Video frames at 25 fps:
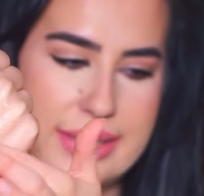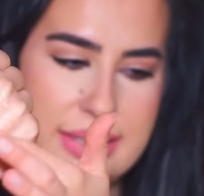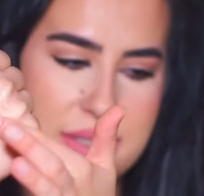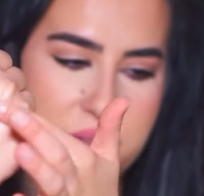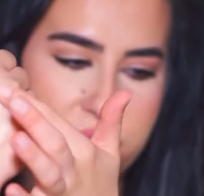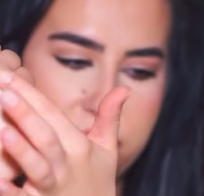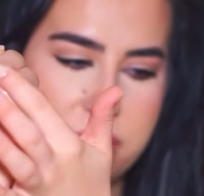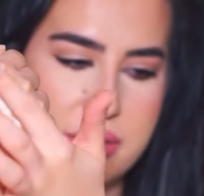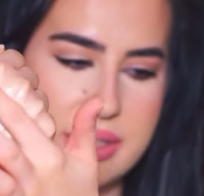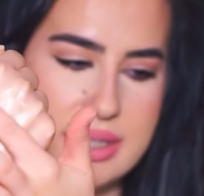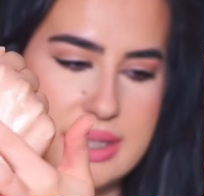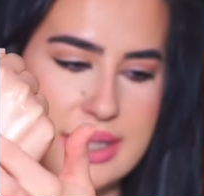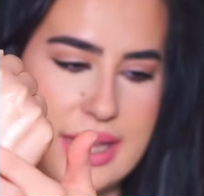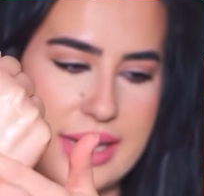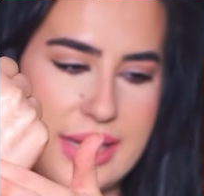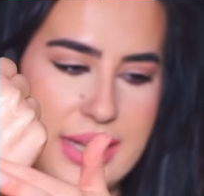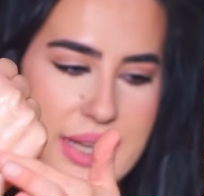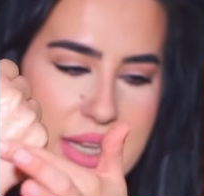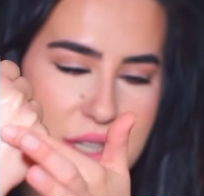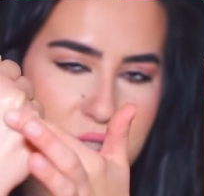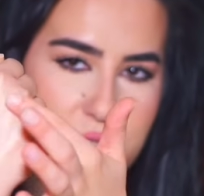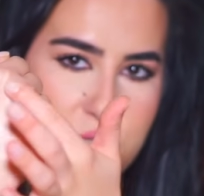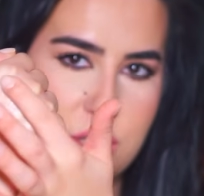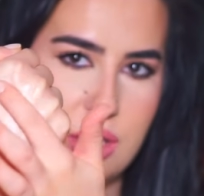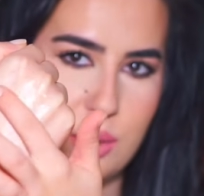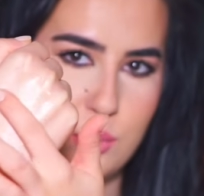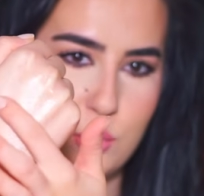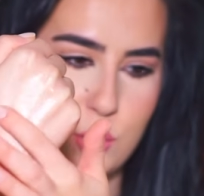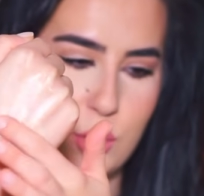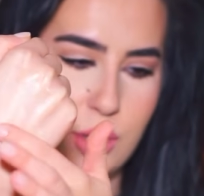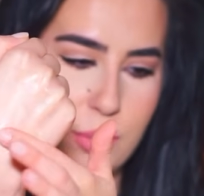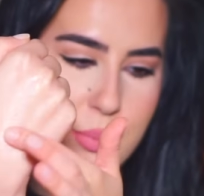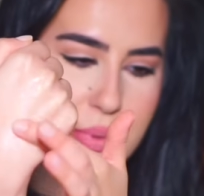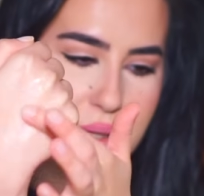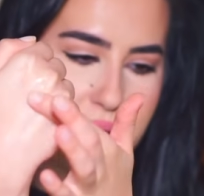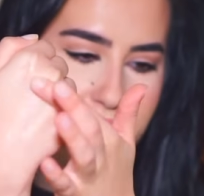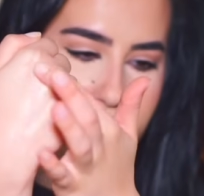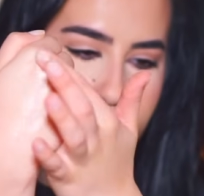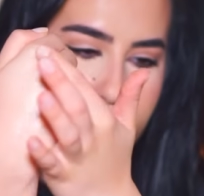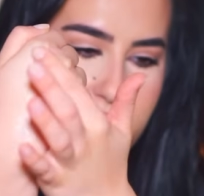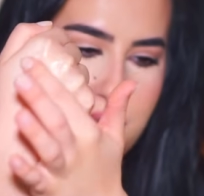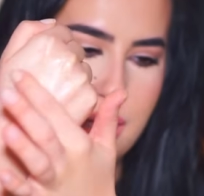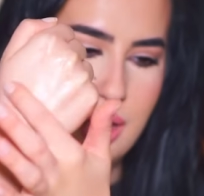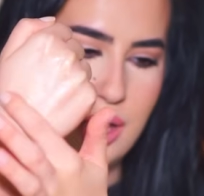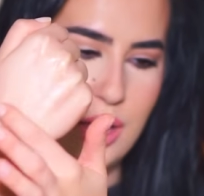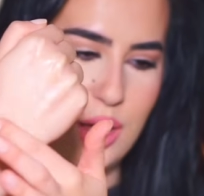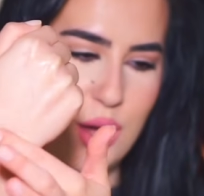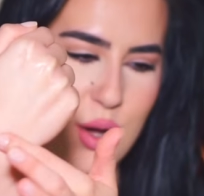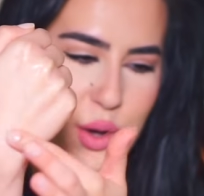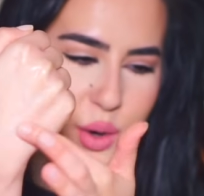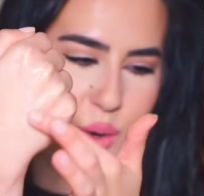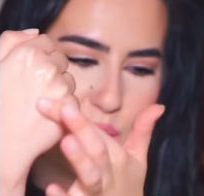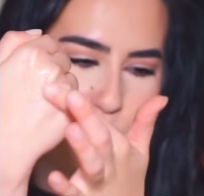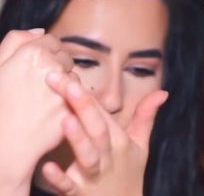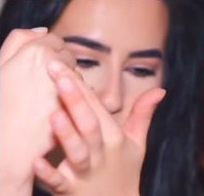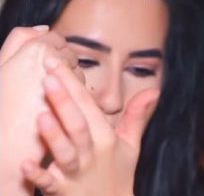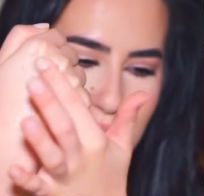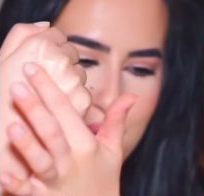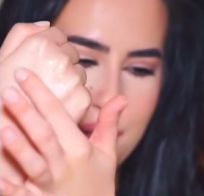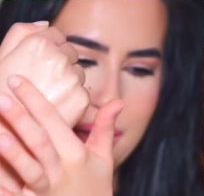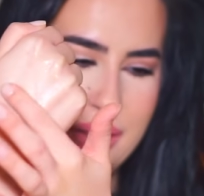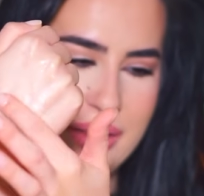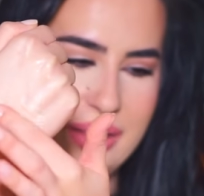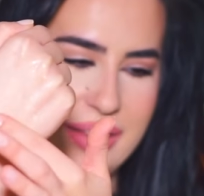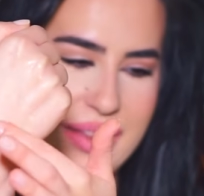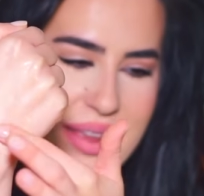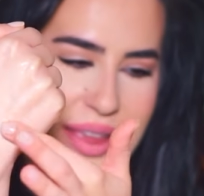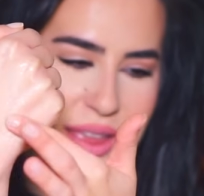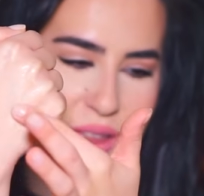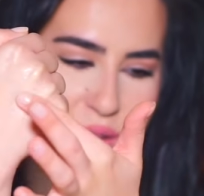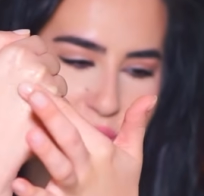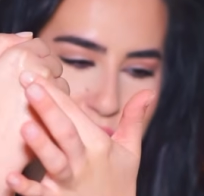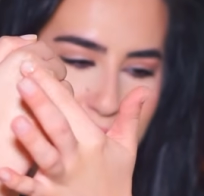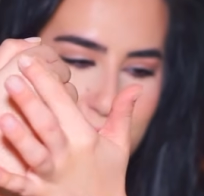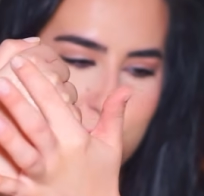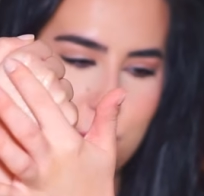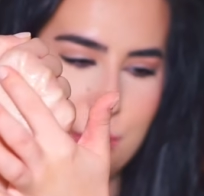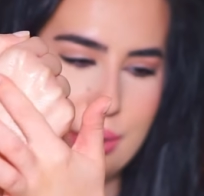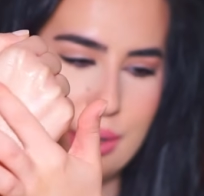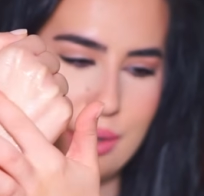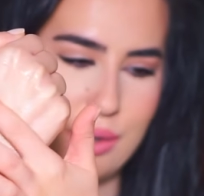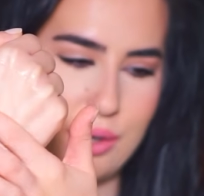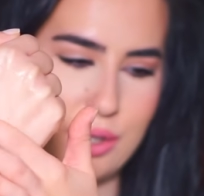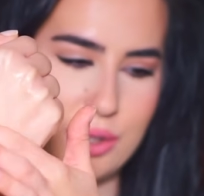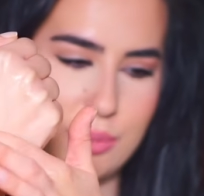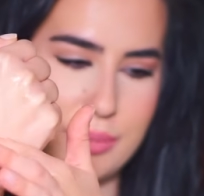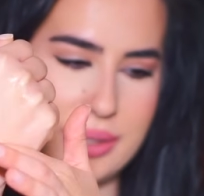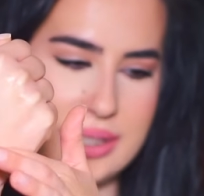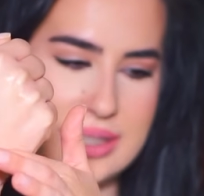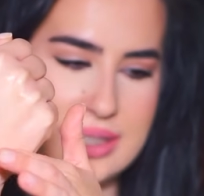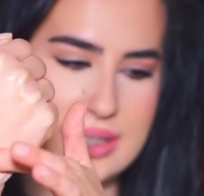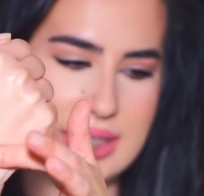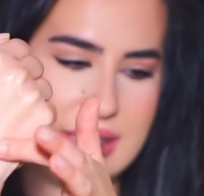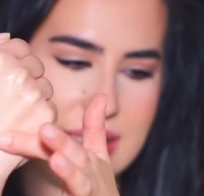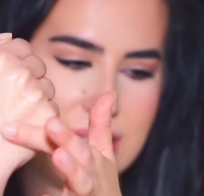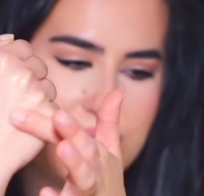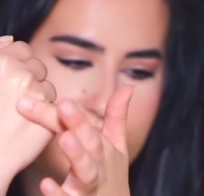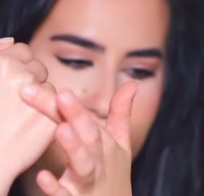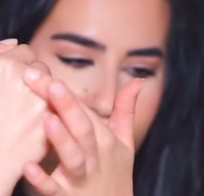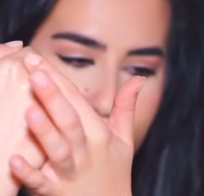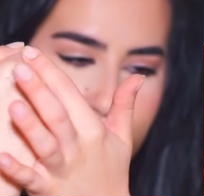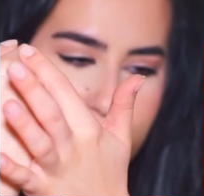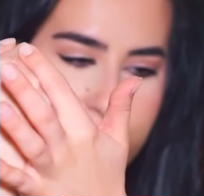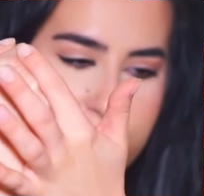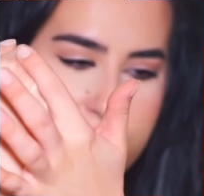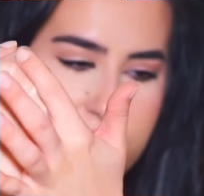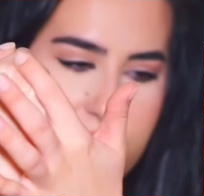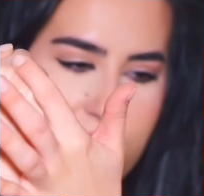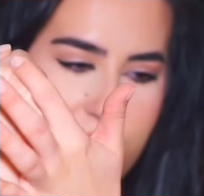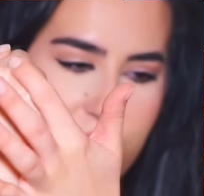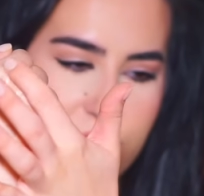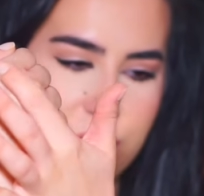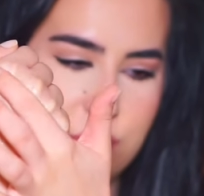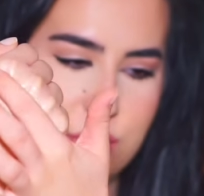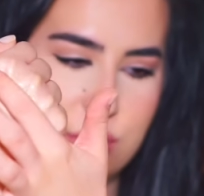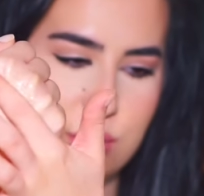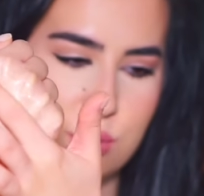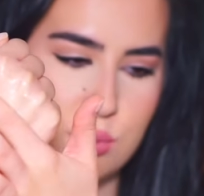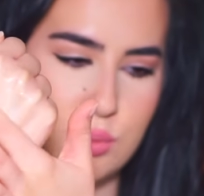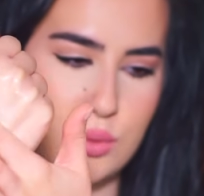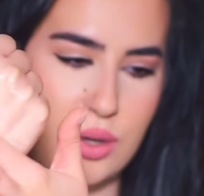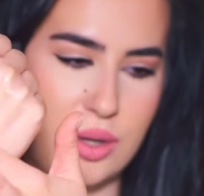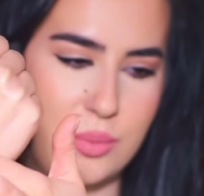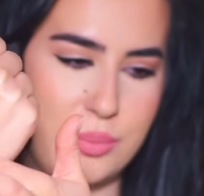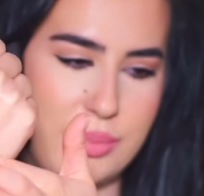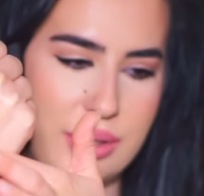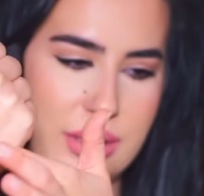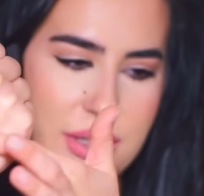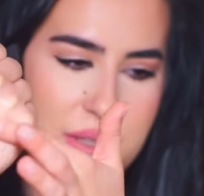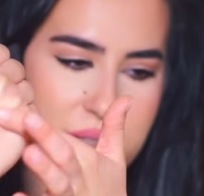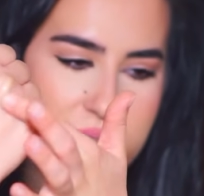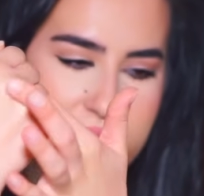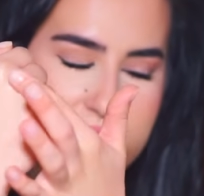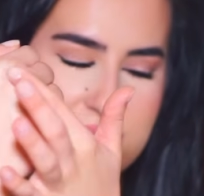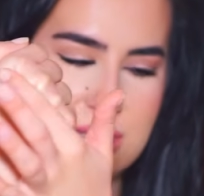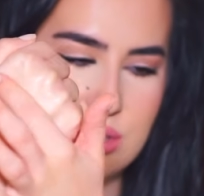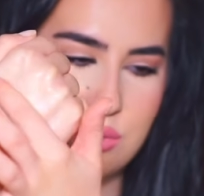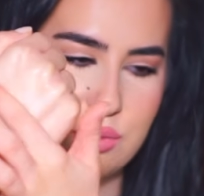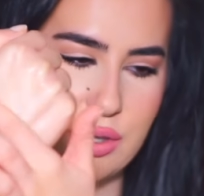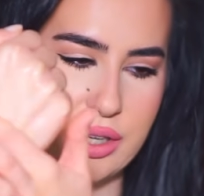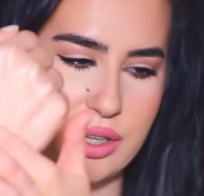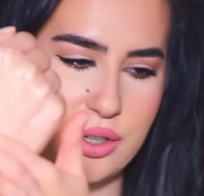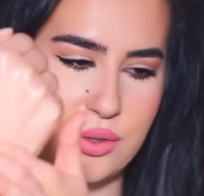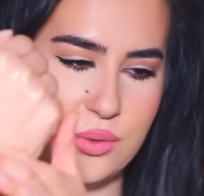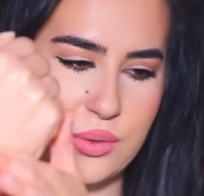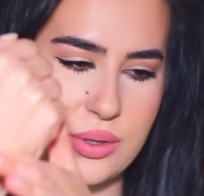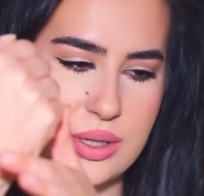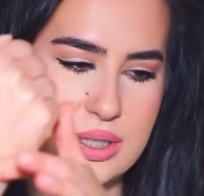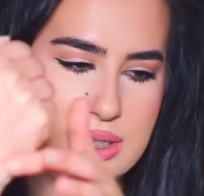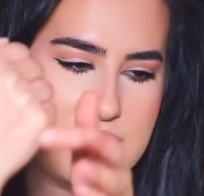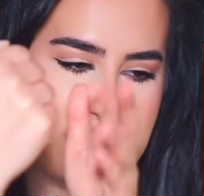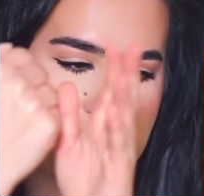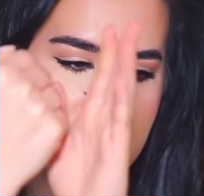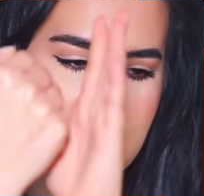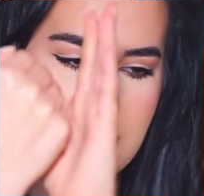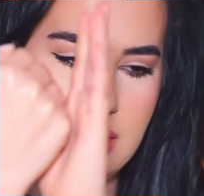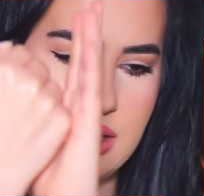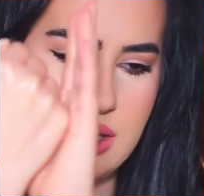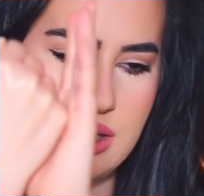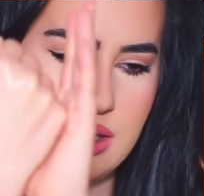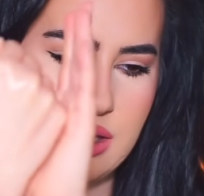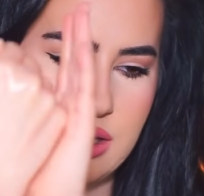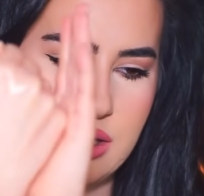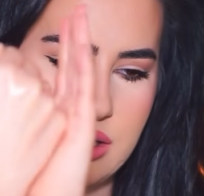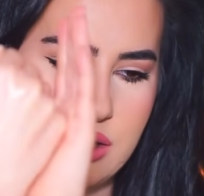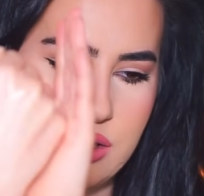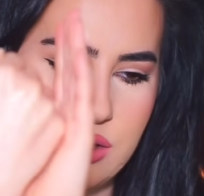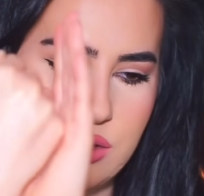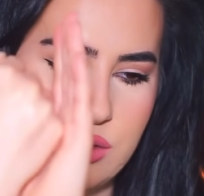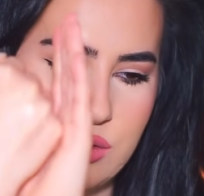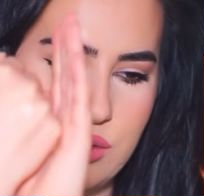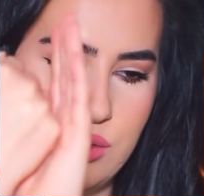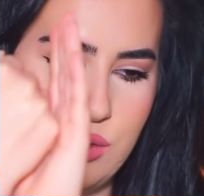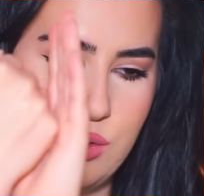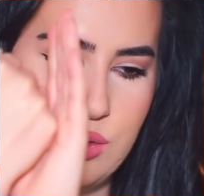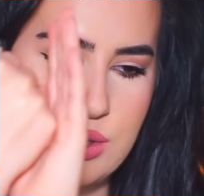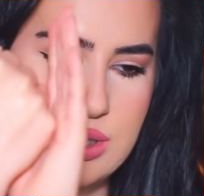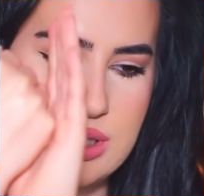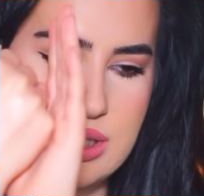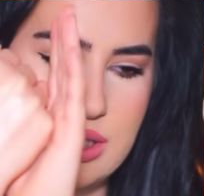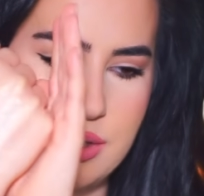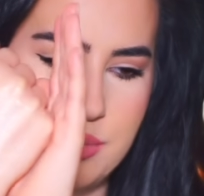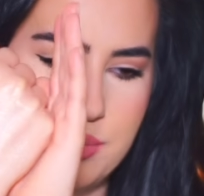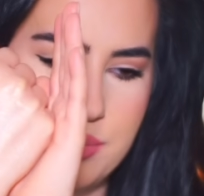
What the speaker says: It feels like legit I'm rubbing oil everywhere on my skin. And even after rubbing this fragrance, do you see?